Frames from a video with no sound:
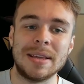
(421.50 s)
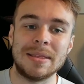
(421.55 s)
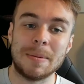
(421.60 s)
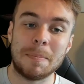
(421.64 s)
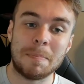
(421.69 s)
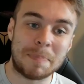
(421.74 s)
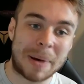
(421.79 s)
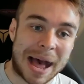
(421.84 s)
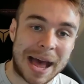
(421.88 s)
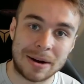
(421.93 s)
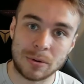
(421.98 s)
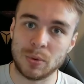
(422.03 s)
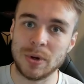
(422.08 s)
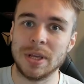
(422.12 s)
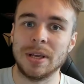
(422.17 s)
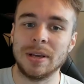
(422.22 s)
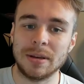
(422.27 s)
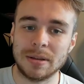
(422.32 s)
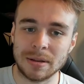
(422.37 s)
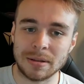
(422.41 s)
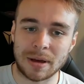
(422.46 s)
the bad
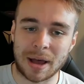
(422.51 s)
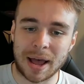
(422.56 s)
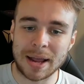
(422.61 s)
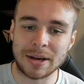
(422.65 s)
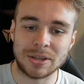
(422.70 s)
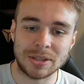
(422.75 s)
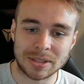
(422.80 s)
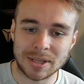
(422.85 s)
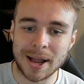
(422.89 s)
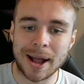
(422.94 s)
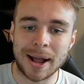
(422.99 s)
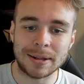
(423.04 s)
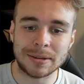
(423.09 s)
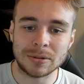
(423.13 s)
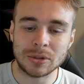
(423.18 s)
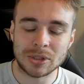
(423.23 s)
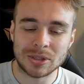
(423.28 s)
week that I just had.